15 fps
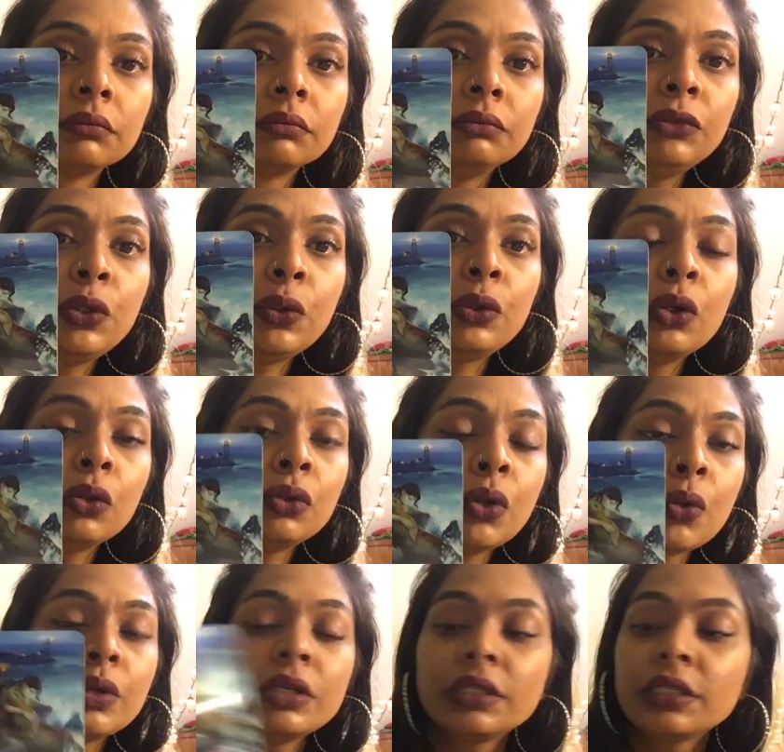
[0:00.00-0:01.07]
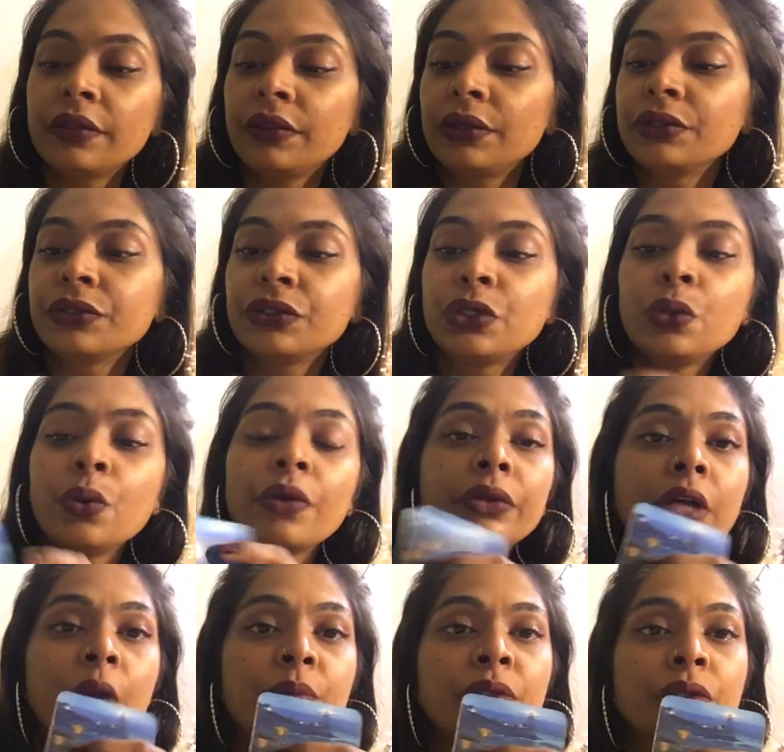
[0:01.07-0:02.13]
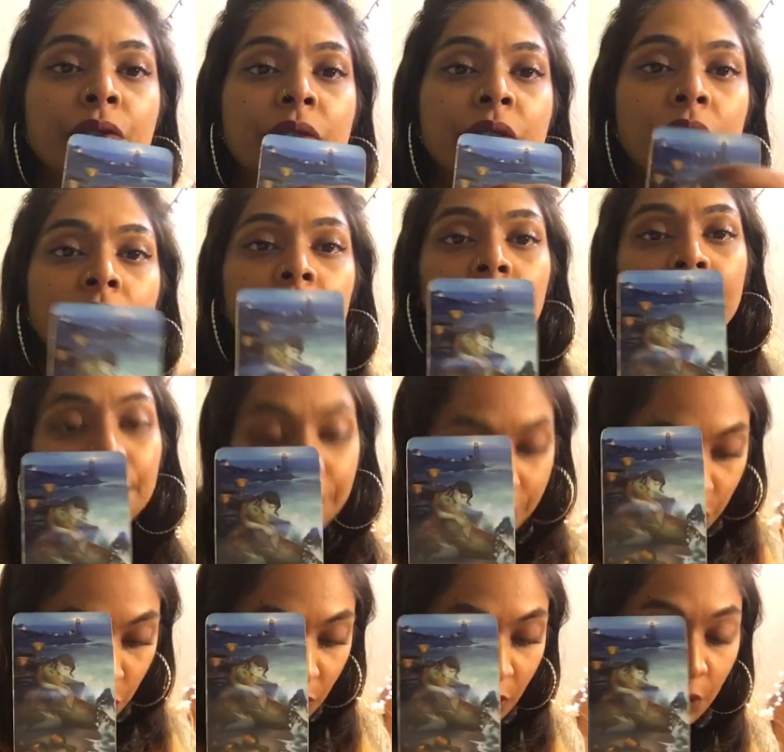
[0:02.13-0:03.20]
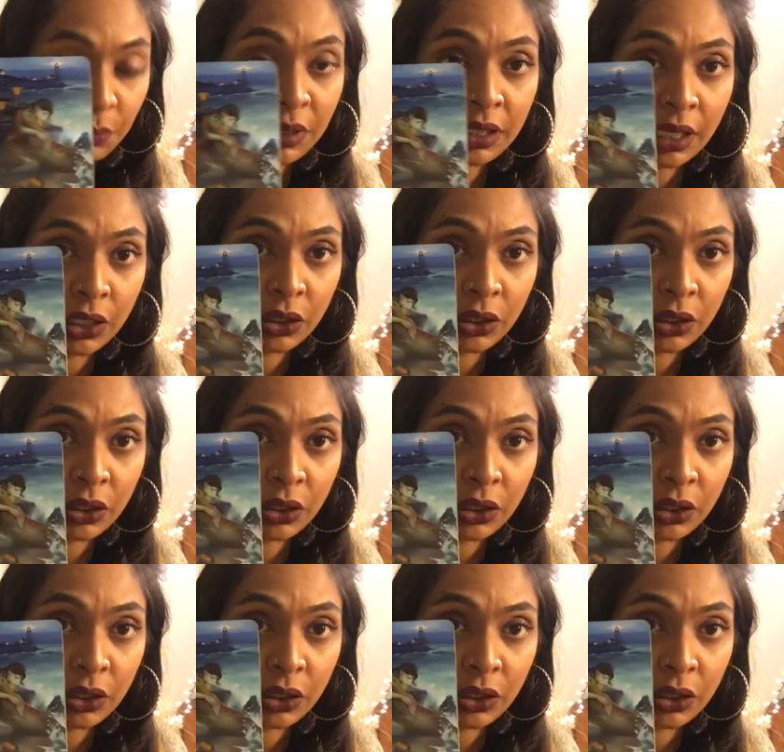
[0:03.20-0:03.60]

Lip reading: you'll notice that there's 2 other cups still standing. So it could be that,